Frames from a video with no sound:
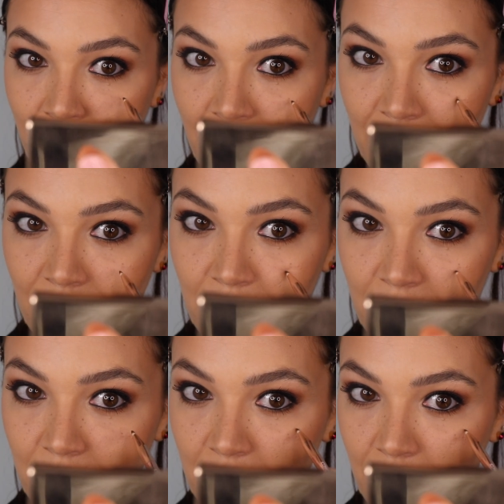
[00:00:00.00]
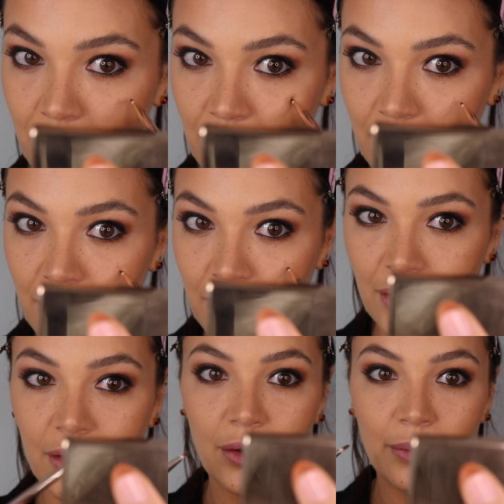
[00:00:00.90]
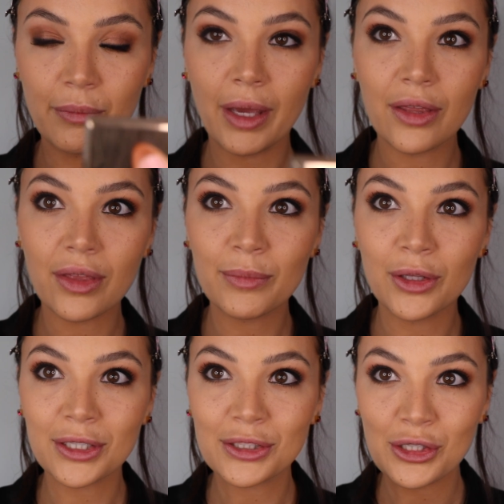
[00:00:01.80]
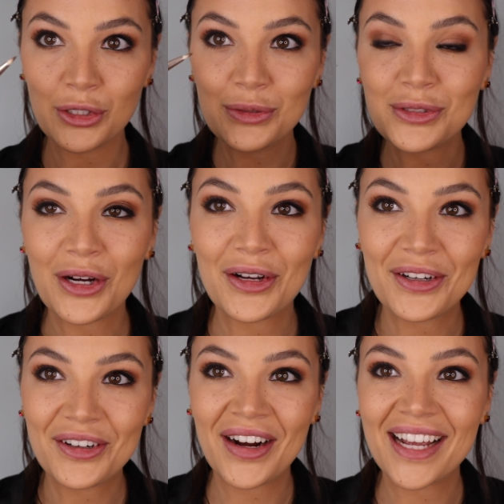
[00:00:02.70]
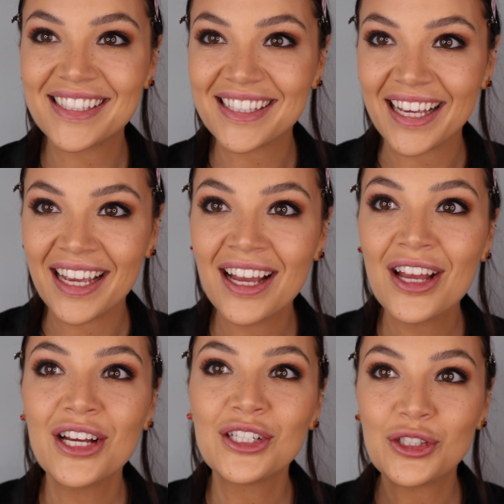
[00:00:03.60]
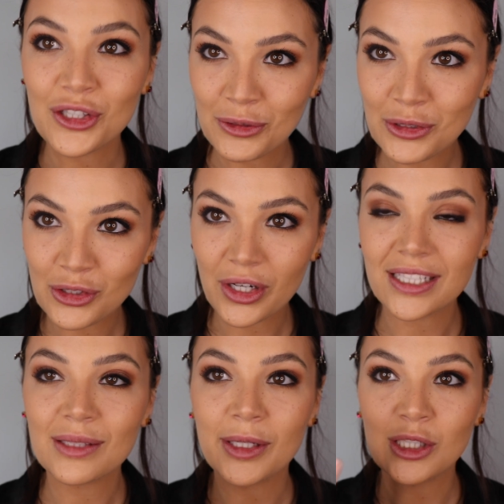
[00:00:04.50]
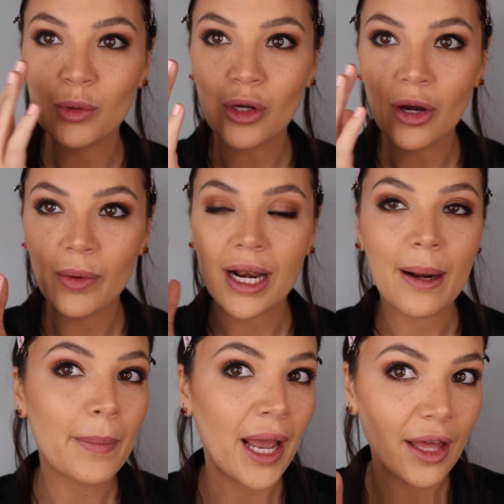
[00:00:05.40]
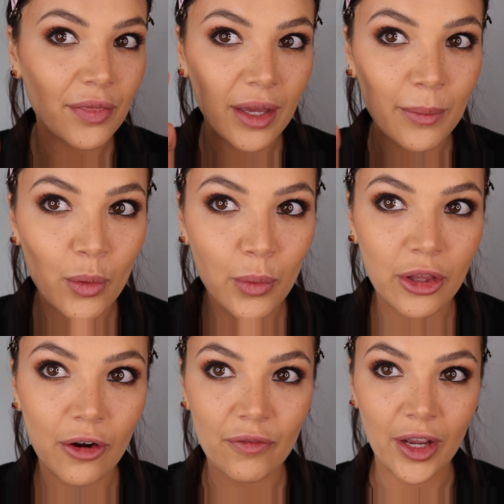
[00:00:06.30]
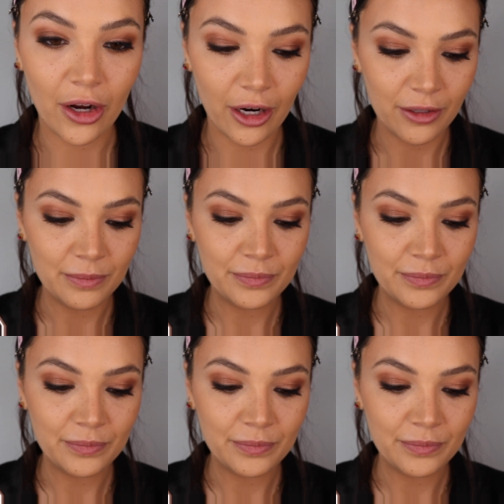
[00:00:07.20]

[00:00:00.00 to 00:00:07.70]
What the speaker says: And if you make them look too dark or crazy, don't stress because we'll go in and pat them with our finger.